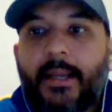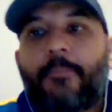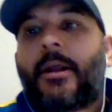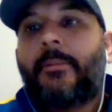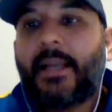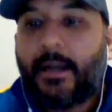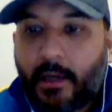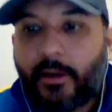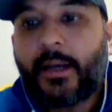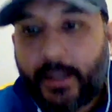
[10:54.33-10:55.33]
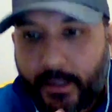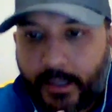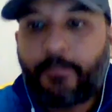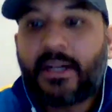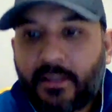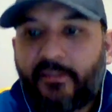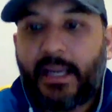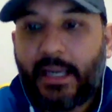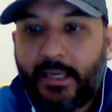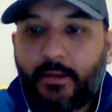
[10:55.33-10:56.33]
I probably get a bunch of
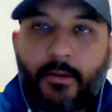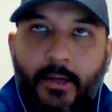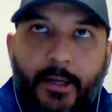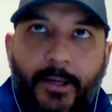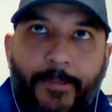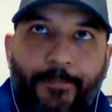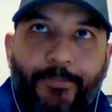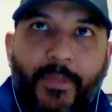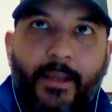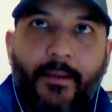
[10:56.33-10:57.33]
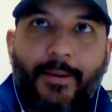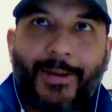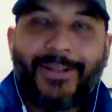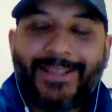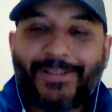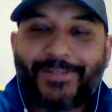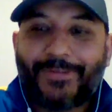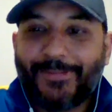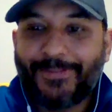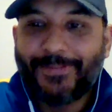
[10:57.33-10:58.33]
heat on this
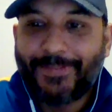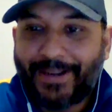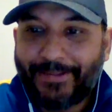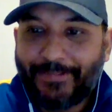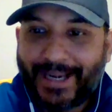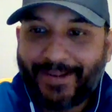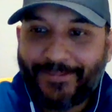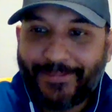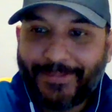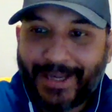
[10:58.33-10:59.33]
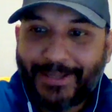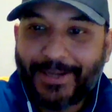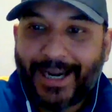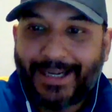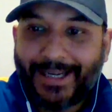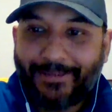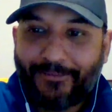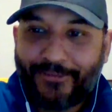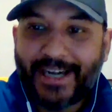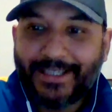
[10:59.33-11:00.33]
from my United
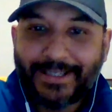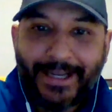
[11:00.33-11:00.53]
friends,